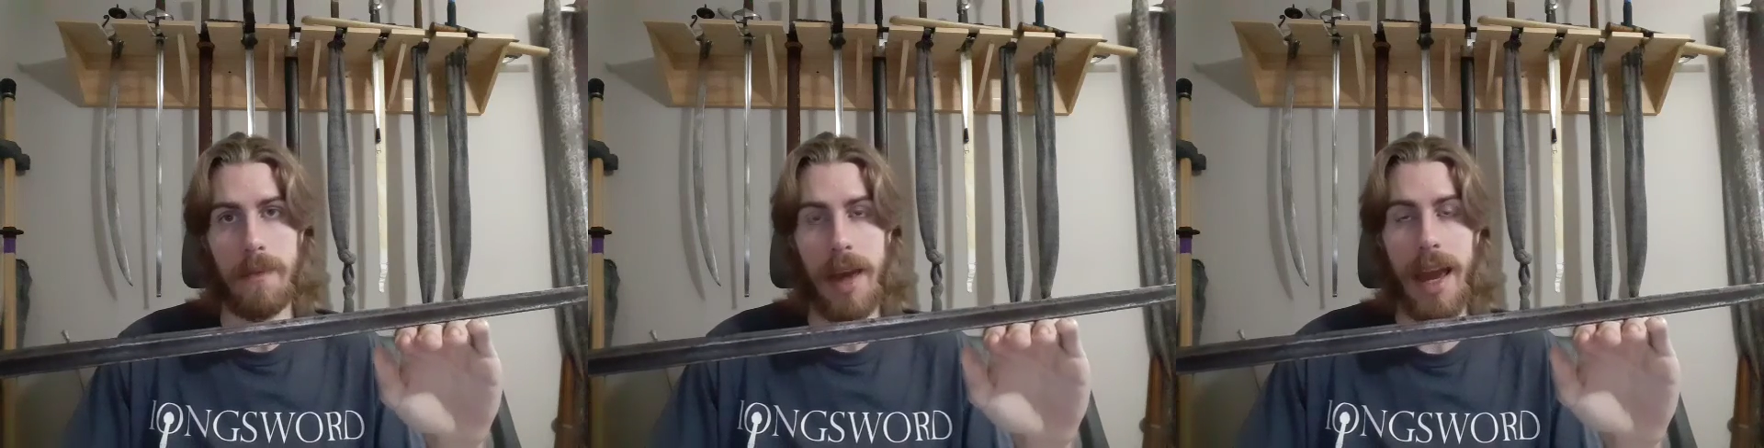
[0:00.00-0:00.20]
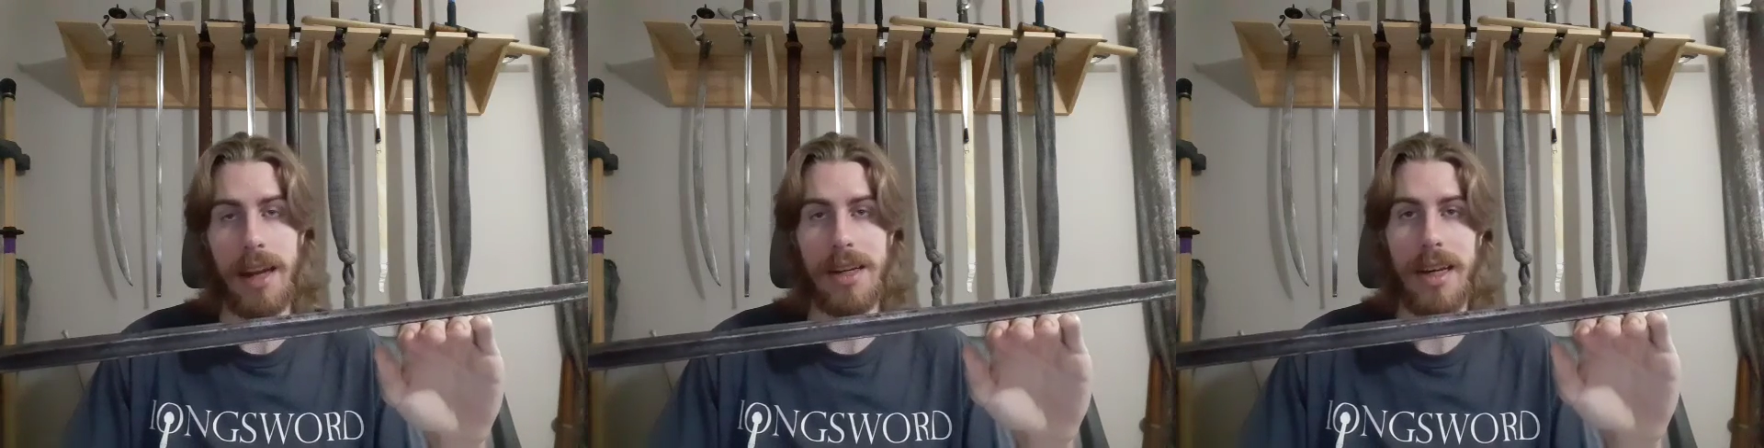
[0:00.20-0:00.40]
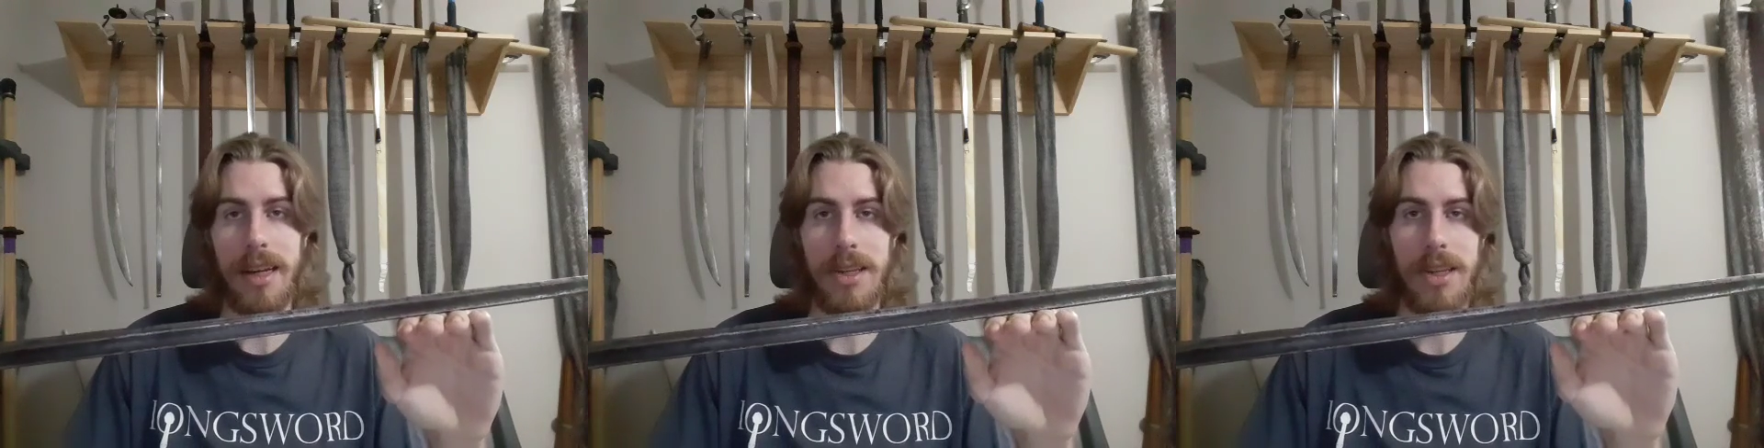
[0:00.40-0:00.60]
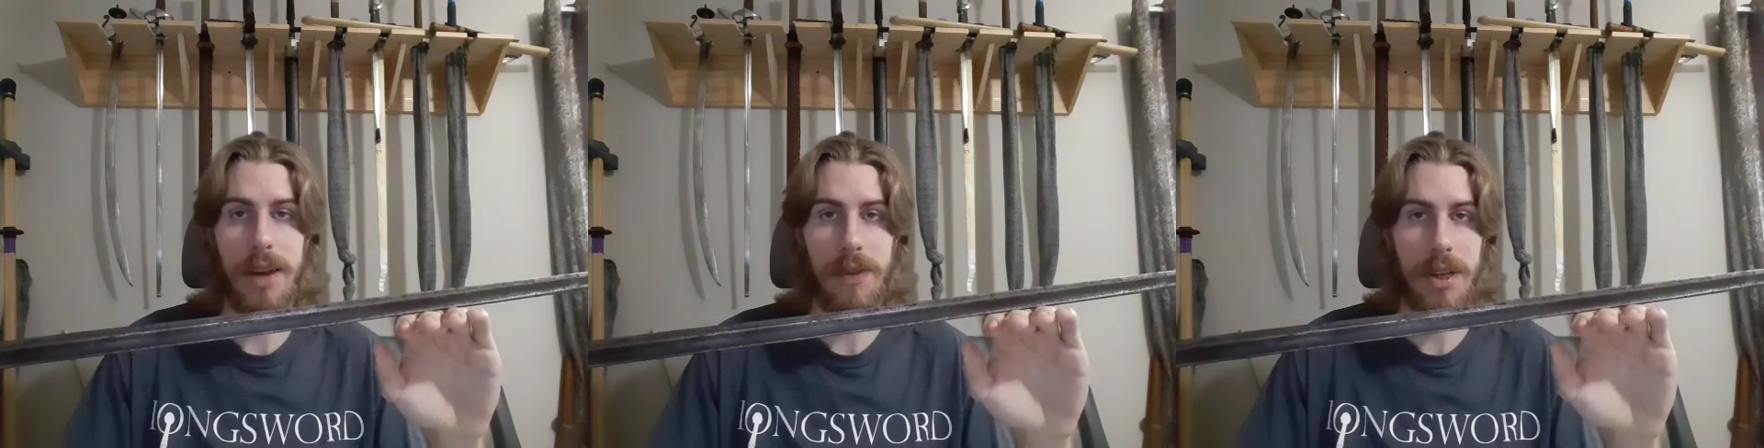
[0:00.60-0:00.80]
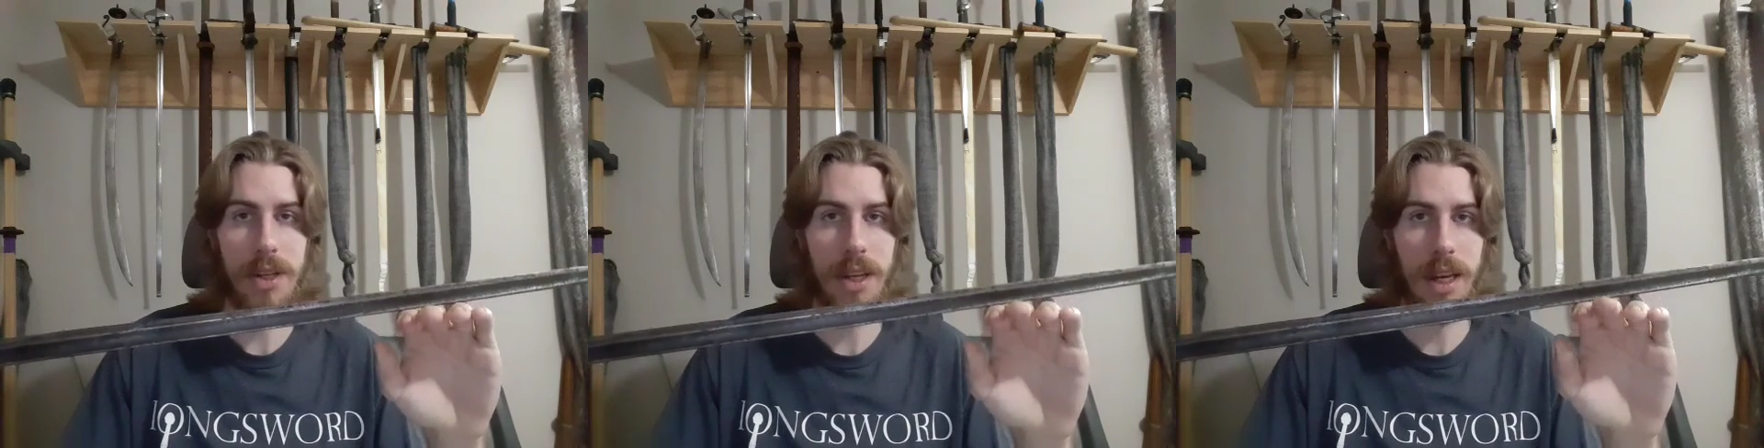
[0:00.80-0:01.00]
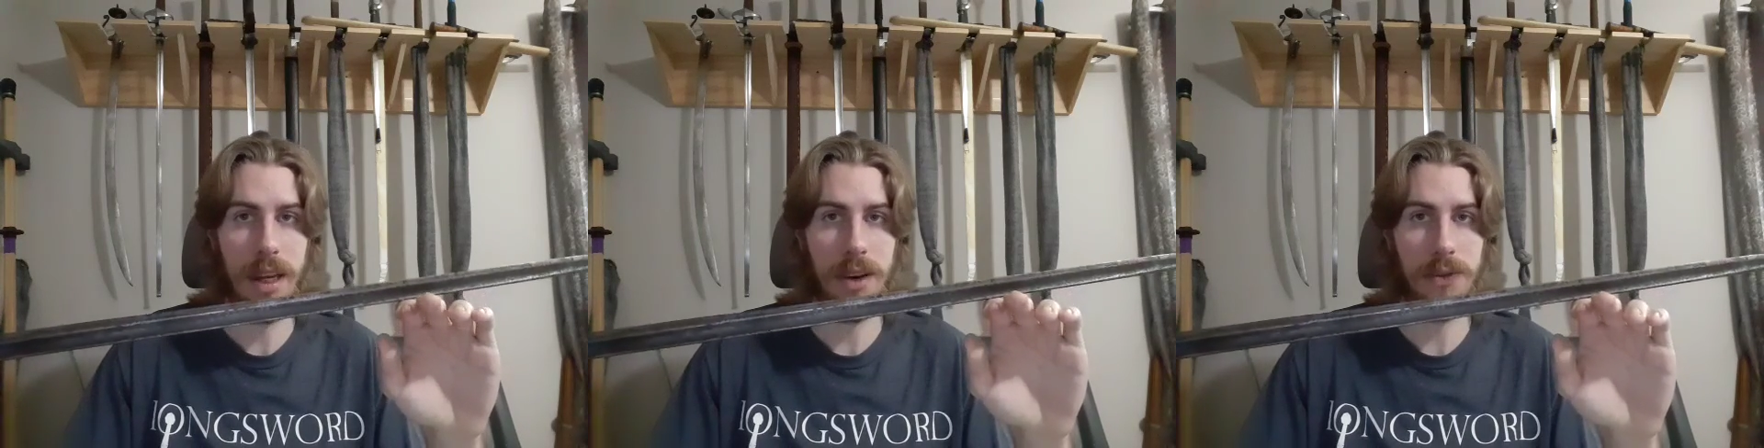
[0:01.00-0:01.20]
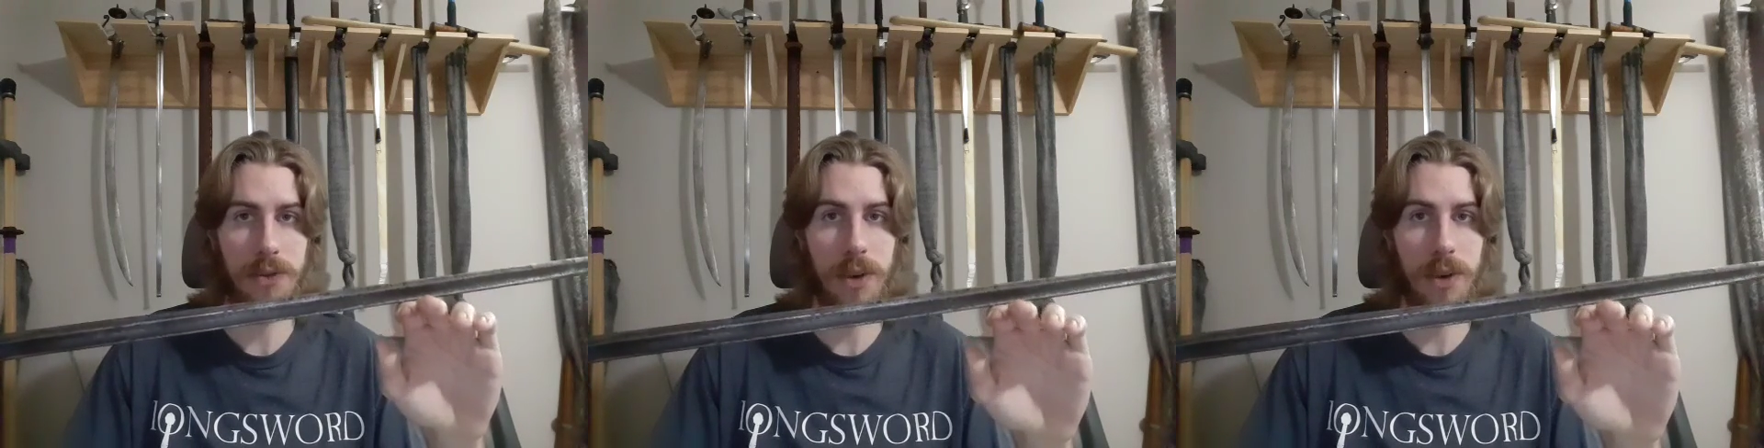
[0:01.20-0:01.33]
1817